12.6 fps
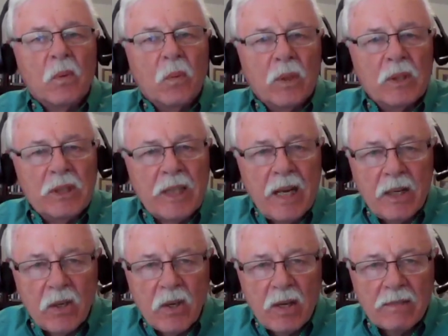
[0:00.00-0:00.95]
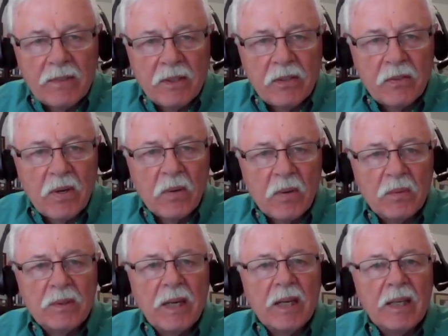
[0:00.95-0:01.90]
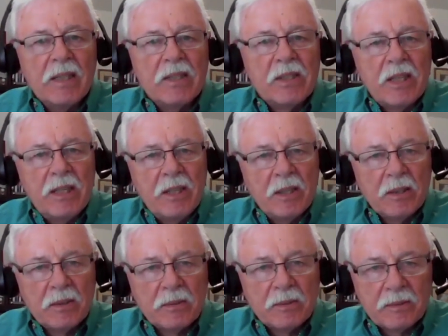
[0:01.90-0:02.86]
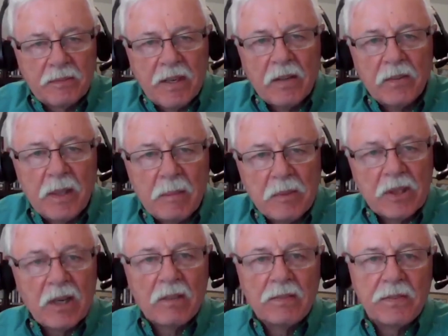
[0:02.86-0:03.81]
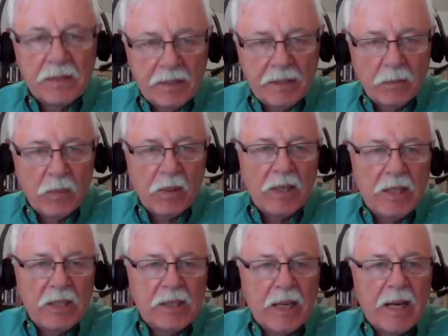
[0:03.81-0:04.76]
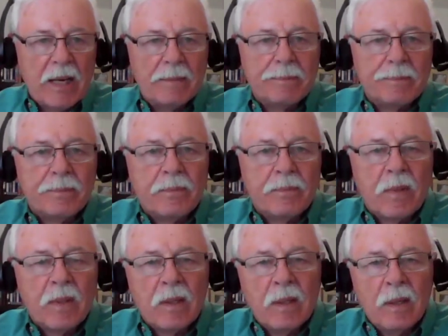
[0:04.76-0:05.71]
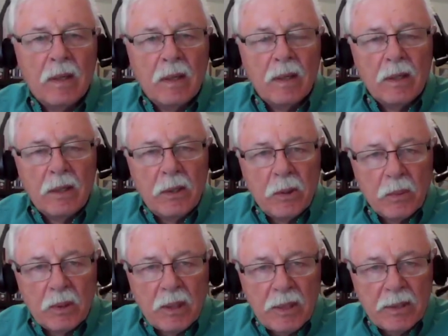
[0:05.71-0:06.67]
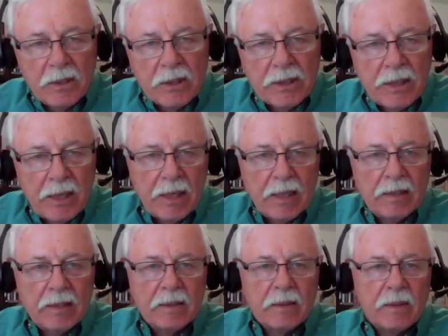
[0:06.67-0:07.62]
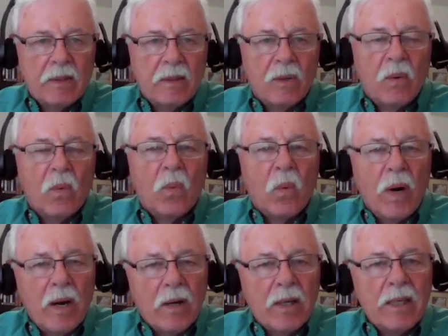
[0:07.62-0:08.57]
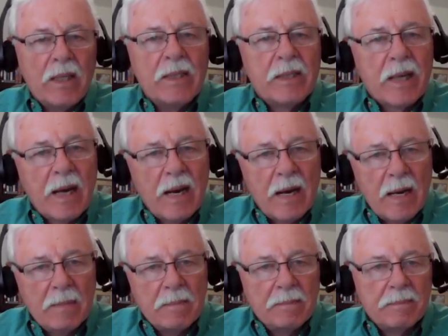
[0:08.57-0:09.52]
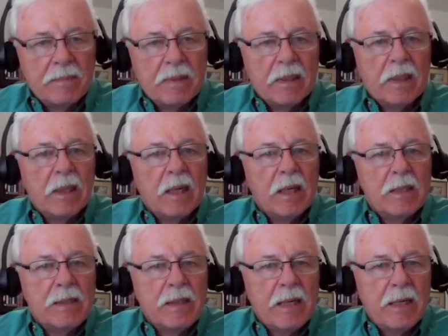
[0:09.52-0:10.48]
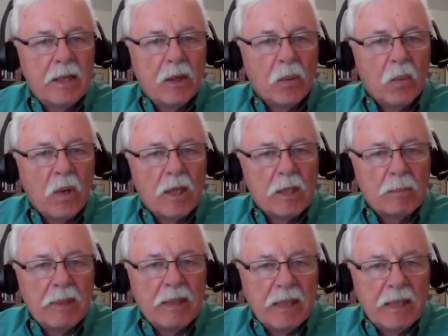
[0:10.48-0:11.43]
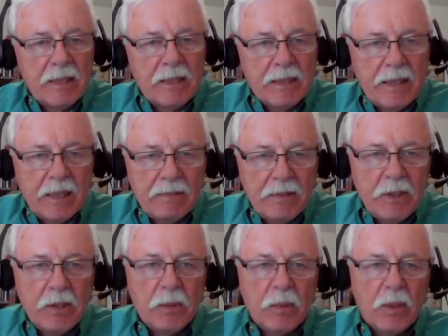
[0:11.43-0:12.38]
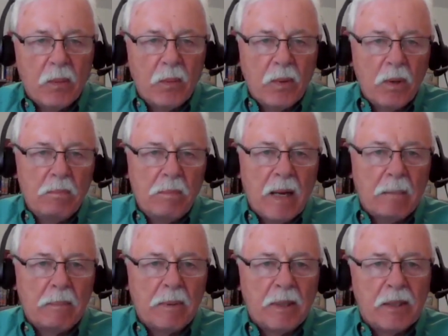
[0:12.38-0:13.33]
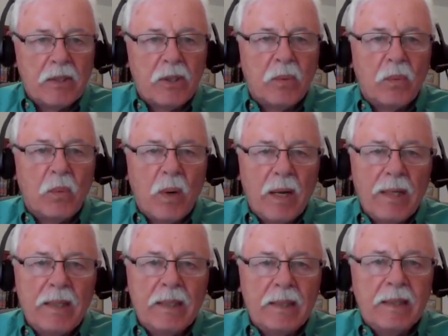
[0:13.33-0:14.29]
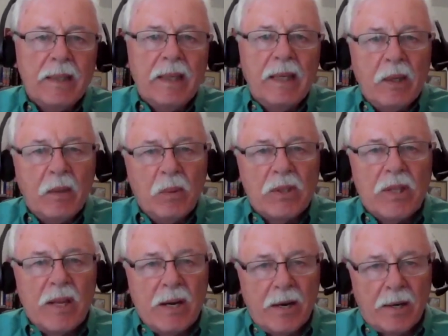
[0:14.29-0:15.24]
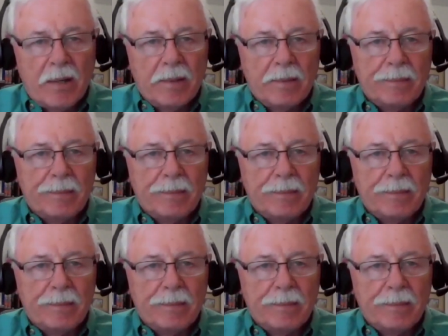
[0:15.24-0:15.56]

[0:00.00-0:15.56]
was taken off the throne and Ezekiel found himself where he's at, you will understand where in time Ezekiel was, because he's giving you a roadmap as to when he was there.